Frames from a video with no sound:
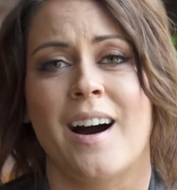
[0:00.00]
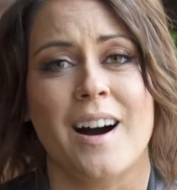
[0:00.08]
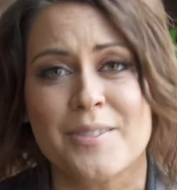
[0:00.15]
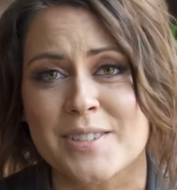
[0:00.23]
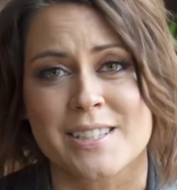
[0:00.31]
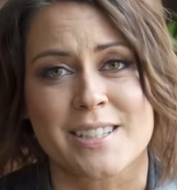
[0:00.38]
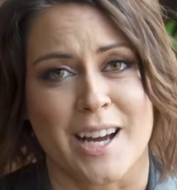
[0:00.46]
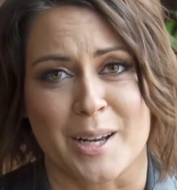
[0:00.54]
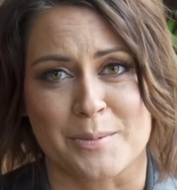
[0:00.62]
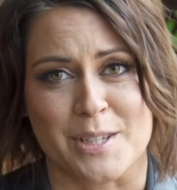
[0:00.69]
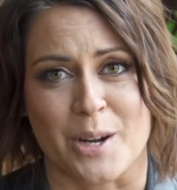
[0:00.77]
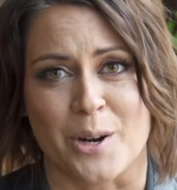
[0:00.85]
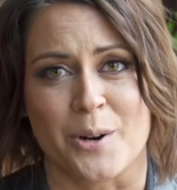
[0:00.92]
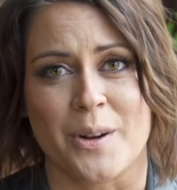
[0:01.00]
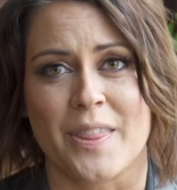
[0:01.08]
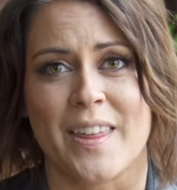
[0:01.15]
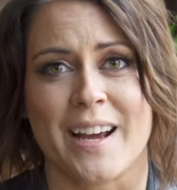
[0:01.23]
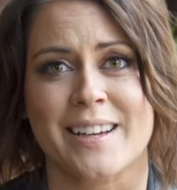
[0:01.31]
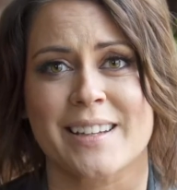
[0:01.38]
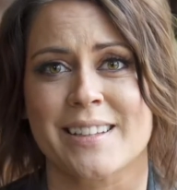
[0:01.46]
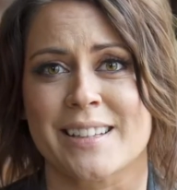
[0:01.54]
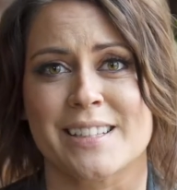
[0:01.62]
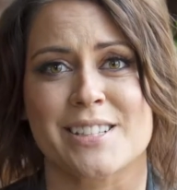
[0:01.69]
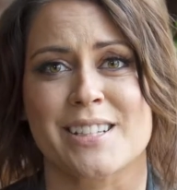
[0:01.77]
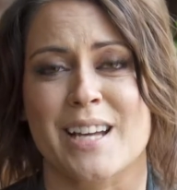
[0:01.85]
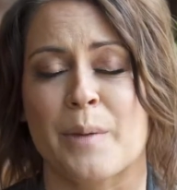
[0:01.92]
Oftentimes, though, that can
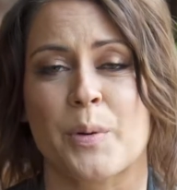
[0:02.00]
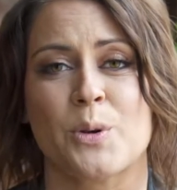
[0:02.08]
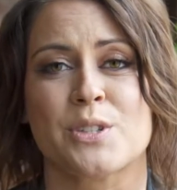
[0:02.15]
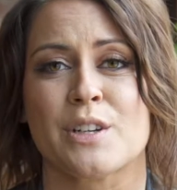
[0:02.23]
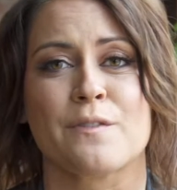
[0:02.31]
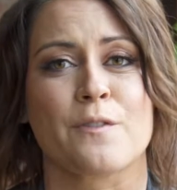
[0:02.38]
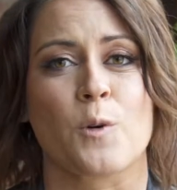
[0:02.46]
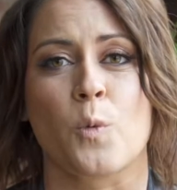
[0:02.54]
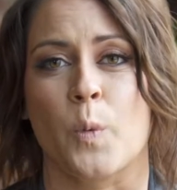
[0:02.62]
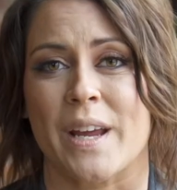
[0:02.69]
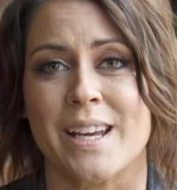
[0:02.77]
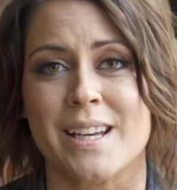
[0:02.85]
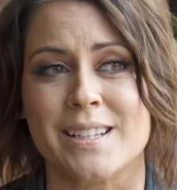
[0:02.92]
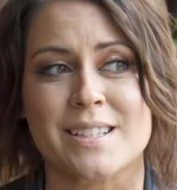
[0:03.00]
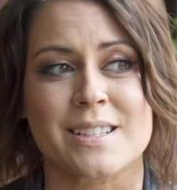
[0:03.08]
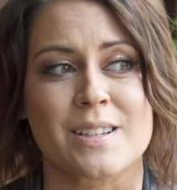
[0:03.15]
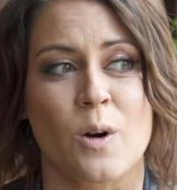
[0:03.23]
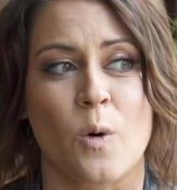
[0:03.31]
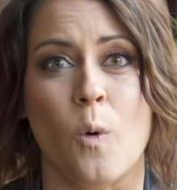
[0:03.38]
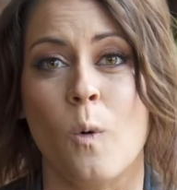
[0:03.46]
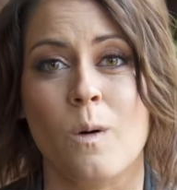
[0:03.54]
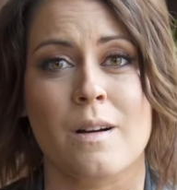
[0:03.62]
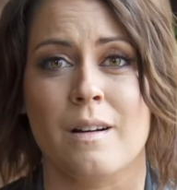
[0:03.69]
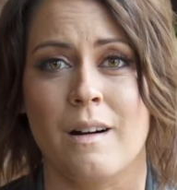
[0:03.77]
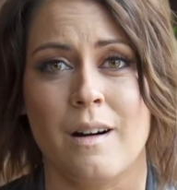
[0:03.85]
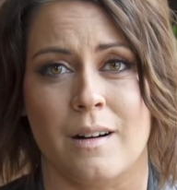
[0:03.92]
lead to not posting for weeks
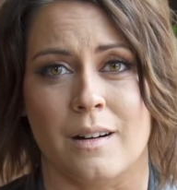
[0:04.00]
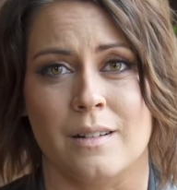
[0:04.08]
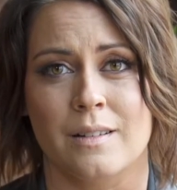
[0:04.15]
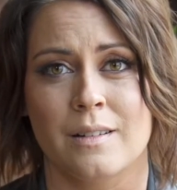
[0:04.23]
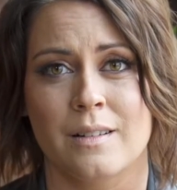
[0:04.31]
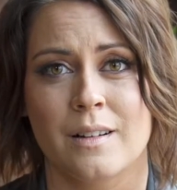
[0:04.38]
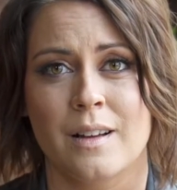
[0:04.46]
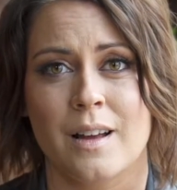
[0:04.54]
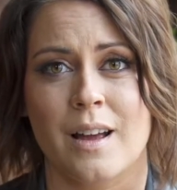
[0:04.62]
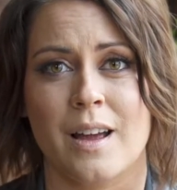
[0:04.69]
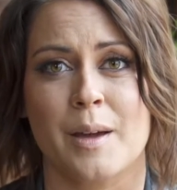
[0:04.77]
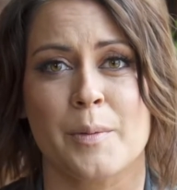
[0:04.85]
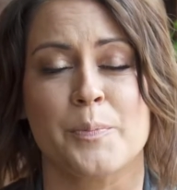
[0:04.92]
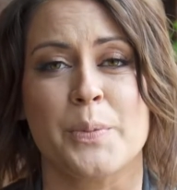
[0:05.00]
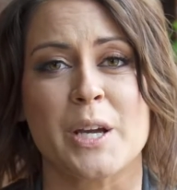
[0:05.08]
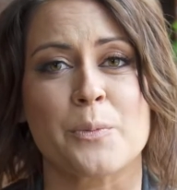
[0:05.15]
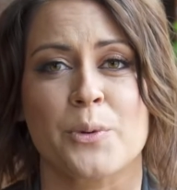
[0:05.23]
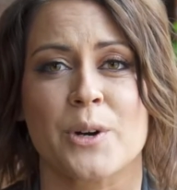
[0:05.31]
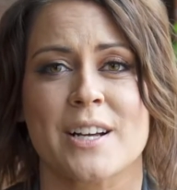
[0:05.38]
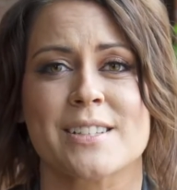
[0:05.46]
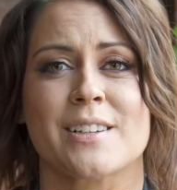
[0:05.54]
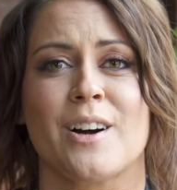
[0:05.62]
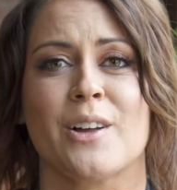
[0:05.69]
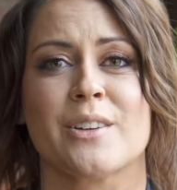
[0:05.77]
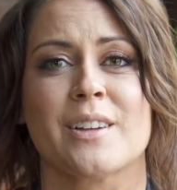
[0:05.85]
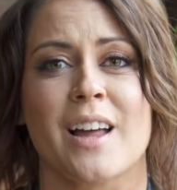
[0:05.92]
or at all. And being
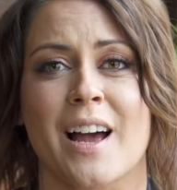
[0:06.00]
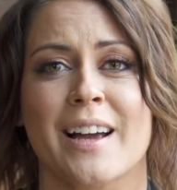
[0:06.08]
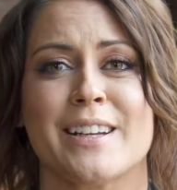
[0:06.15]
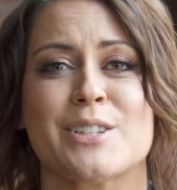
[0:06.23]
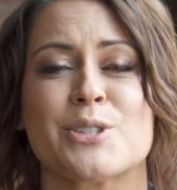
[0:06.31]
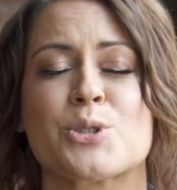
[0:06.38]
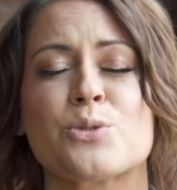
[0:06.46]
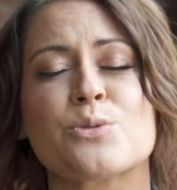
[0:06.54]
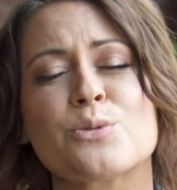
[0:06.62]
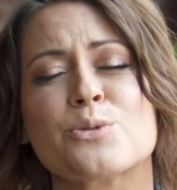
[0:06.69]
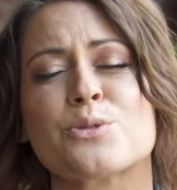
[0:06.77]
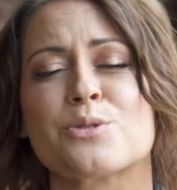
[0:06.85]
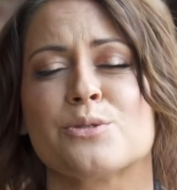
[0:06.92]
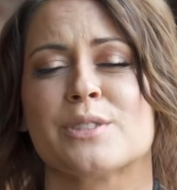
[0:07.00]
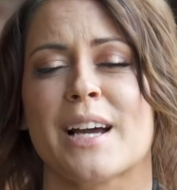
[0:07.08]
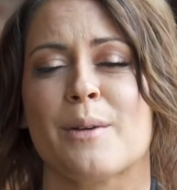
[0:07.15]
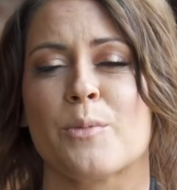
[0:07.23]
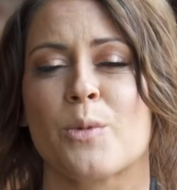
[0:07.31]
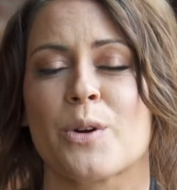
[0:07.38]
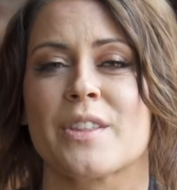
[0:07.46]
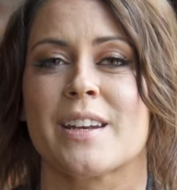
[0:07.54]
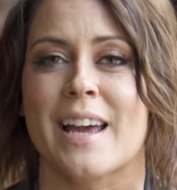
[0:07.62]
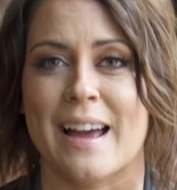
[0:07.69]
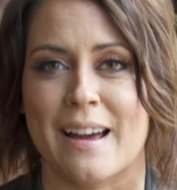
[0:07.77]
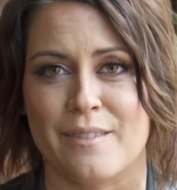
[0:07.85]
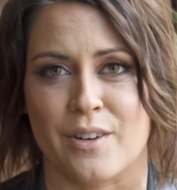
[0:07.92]
present online is crucial now more than
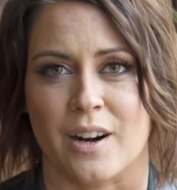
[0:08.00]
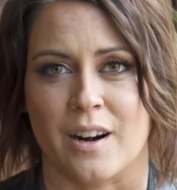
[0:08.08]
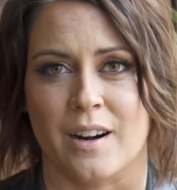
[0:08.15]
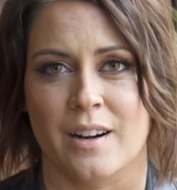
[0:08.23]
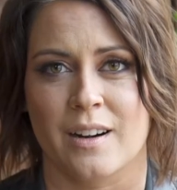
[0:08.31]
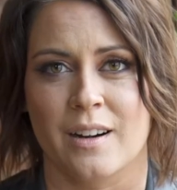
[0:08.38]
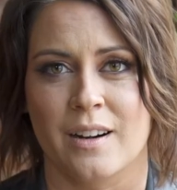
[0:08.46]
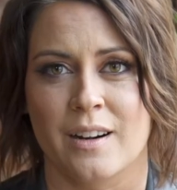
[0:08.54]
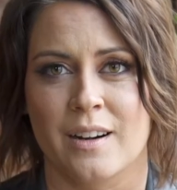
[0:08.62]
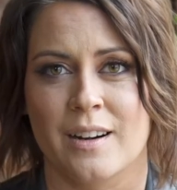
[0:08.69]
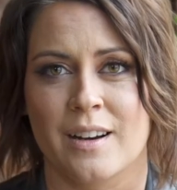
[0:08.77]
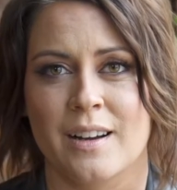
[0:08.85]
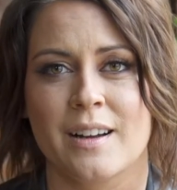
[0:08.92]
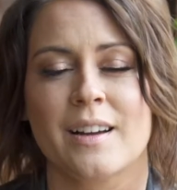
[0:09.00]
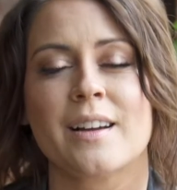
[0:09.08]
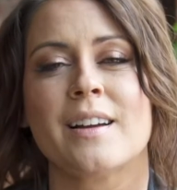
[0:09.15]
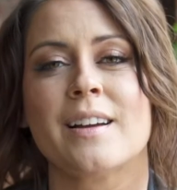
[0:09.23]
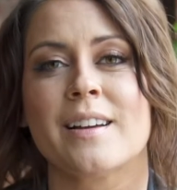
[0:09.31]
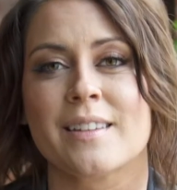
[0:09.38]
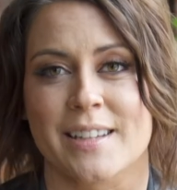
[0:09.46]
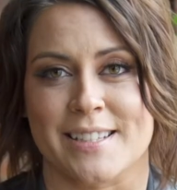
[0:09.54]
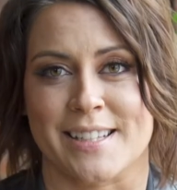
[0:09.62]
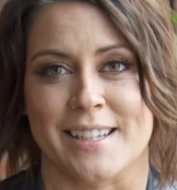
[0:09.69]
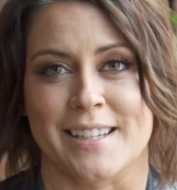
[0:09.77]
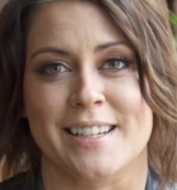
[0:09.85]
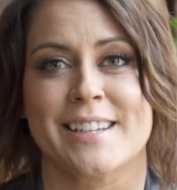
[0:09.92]
ever.
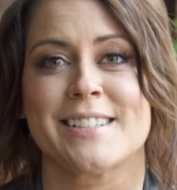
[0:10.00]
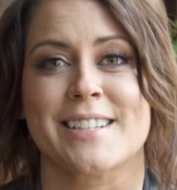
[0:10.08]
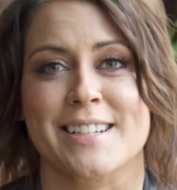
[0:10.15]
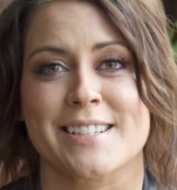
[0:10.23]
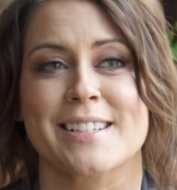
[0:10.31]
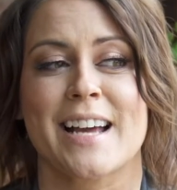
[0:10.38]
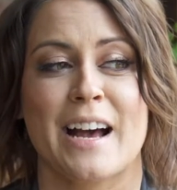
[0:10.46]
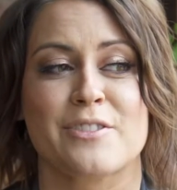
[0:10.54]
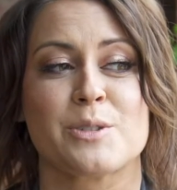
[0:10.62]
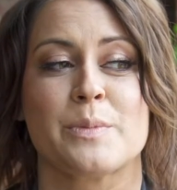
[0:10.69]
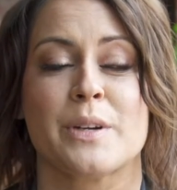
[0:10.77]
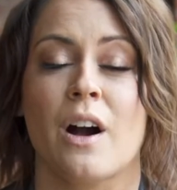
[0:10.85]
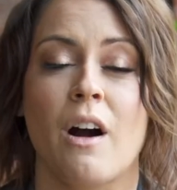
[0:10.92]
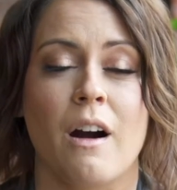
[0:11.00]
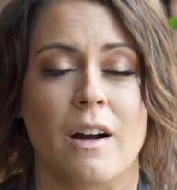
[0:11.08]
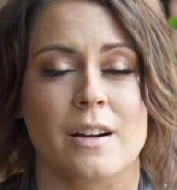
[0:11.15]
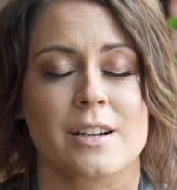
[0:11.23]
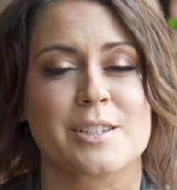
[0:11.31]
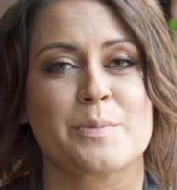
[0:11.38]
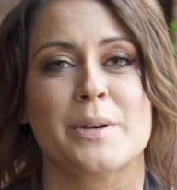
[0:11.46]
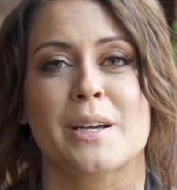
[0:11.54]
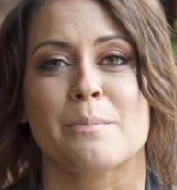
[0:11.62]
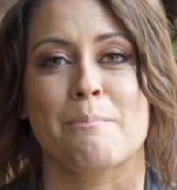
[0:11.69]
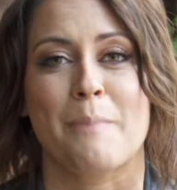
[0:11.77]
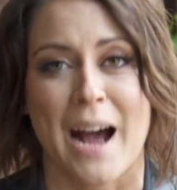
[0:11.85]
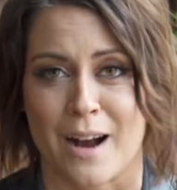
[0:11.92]
Listen, it doesn't have to be hard to be
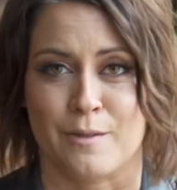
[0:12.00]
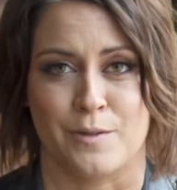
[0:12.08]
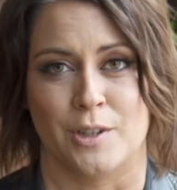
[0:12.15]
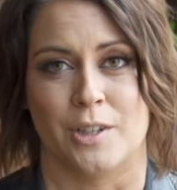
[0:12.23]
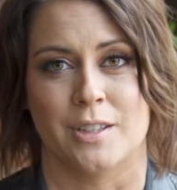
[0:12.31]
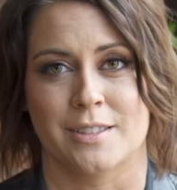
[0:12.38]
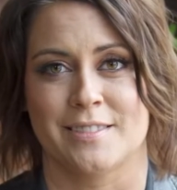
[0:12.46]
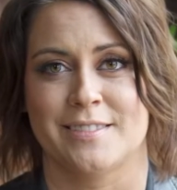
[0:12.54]
impactful.